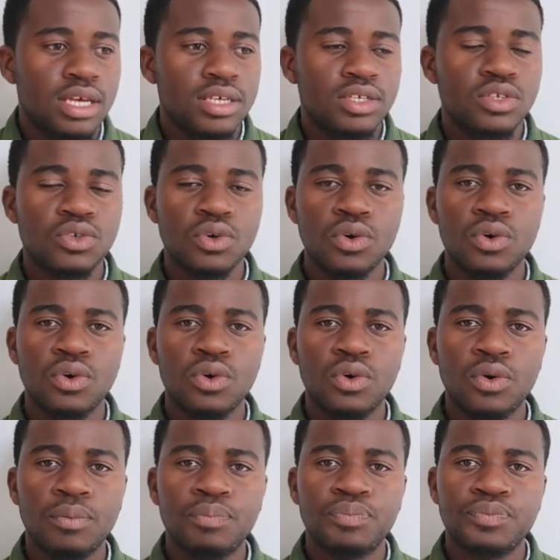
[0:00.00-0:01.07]

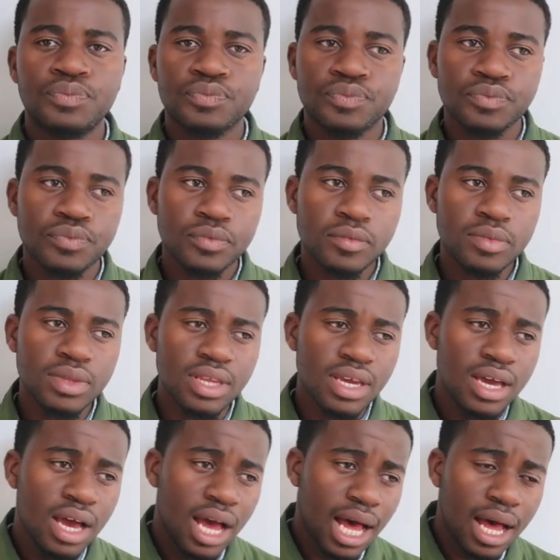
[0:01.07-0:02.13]
So
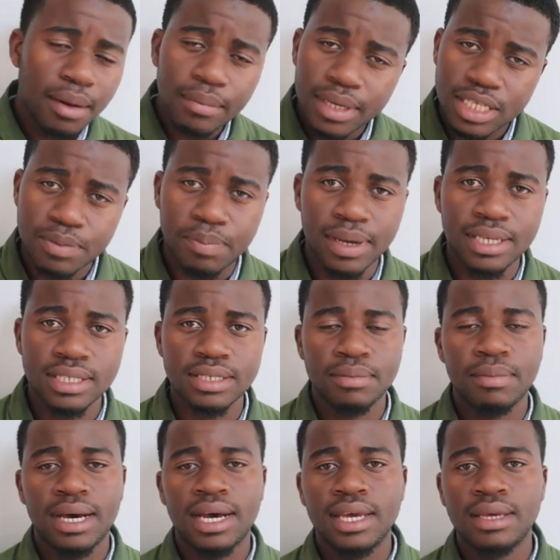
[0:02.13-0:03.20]
I'm
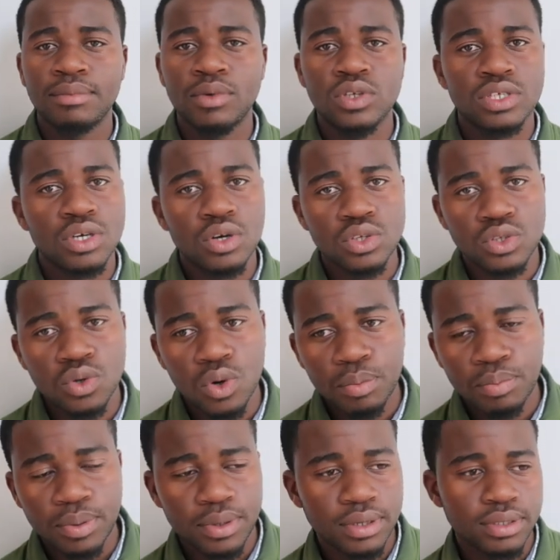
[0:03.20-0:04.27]
expanding my musical
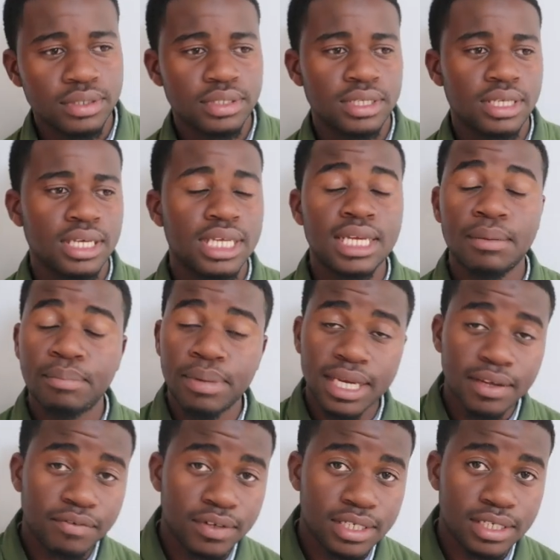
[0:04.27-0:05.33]
scope, and I'm
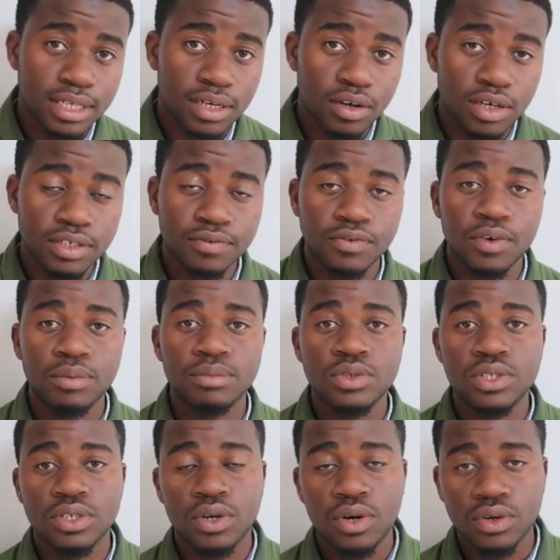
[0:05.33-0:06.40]
benefiting a lot from
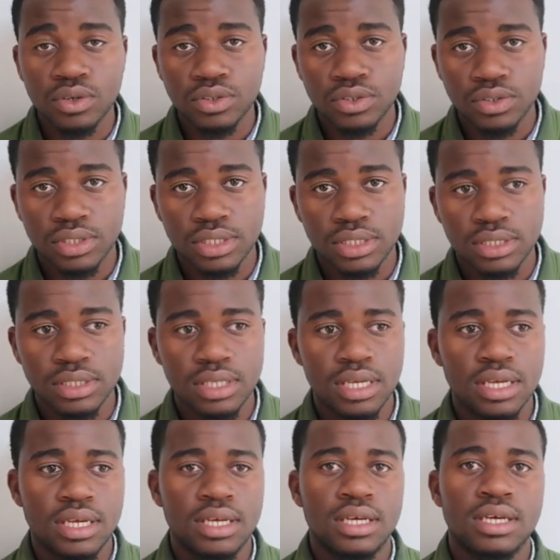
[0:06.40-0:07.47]
musical crossroads.
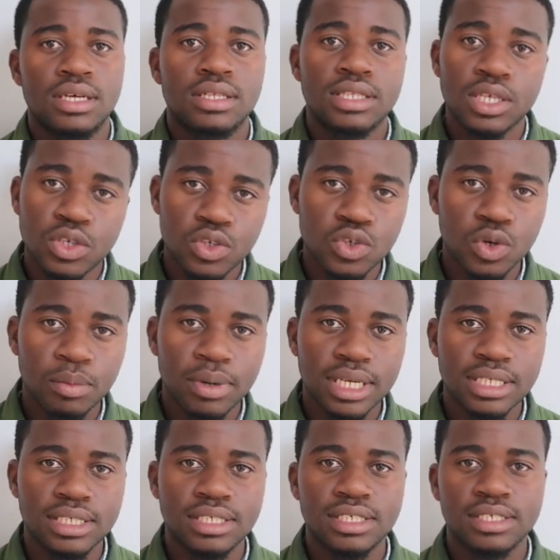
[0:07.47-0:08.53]
Thank you so
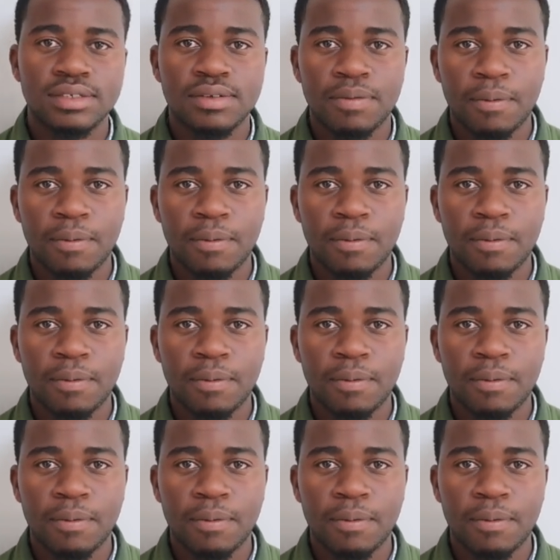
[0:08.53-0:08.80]
much.